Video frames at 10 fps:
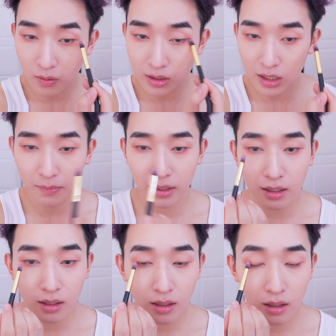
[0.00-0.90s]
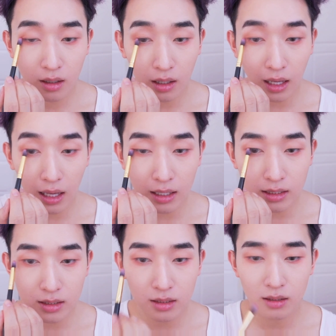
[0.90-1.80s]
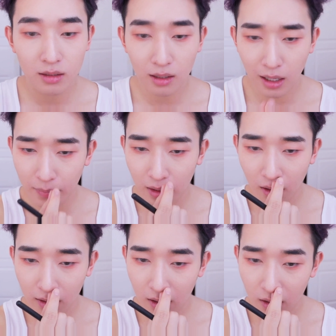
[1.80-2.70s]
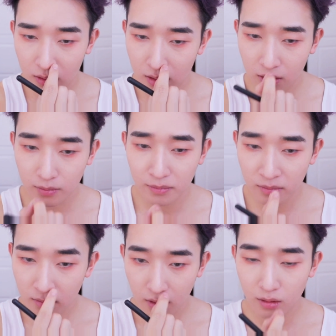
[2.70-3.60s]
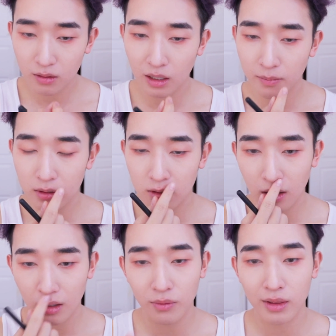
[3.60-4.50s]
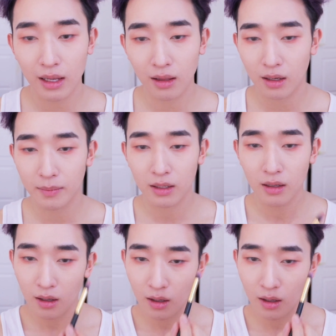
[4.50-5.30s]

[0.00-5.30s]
see me as I belong there also. So I've been struggling with that a little bit.